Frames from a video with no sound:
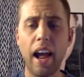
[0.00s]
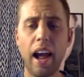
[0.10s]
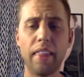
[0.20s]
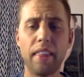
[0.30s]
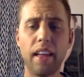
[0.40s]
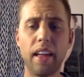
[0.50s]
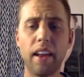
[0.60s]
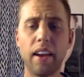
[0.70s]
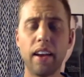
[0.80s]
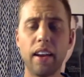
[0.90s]
And
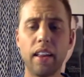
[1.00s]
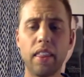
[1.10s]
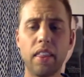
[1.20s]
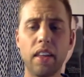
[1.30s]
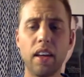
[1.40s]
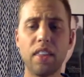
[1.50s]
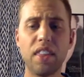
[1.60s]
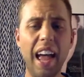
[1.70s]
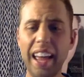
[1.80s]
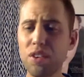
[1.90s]
then
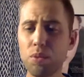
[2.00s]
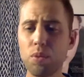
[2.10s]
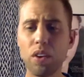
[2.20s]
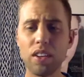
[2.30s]
the end